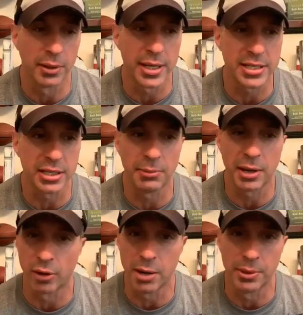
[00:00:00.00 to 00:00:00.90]
They sent my
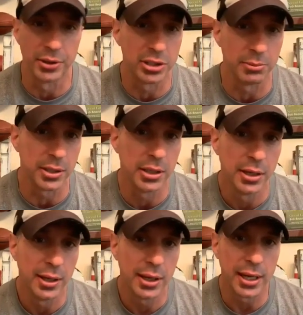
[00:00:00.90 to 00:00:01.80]
grandmother to me
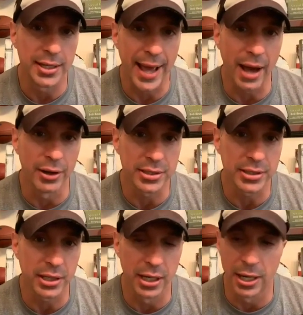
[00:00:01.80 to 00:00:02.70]
in
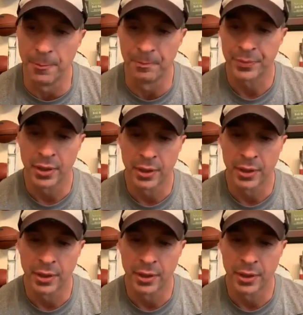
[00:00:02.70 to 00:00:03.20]
Dallas. Um,